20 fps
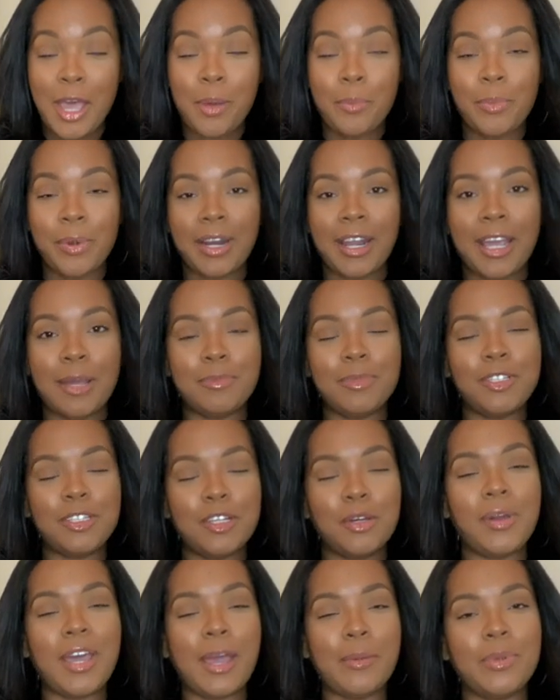but i'm
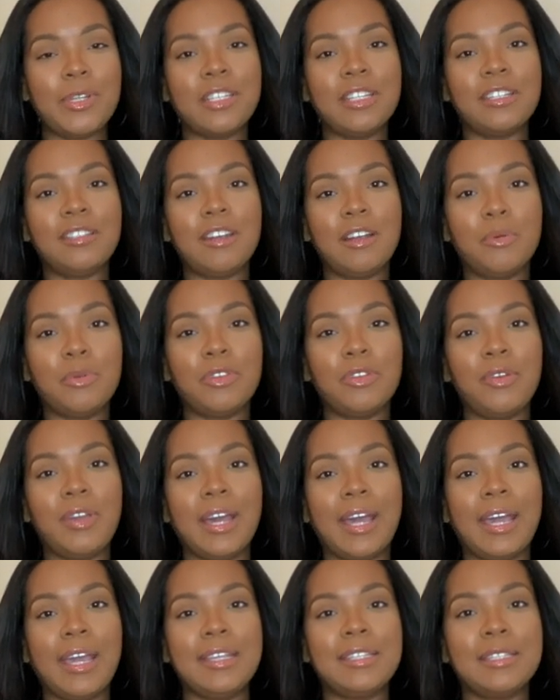so happy to share with you
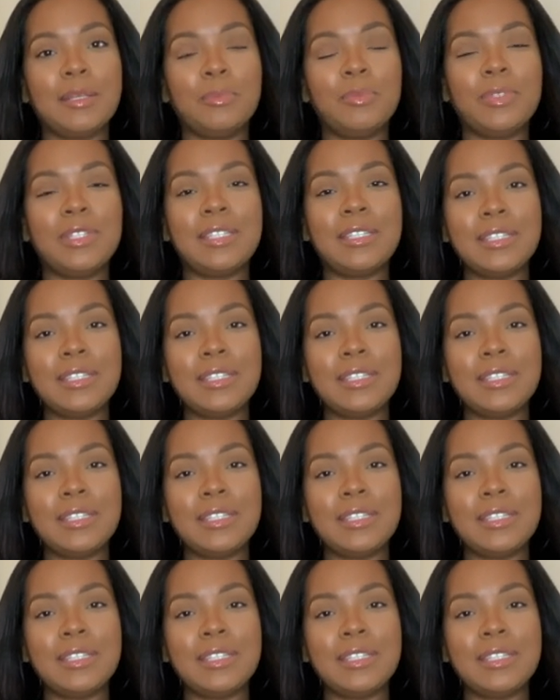guys some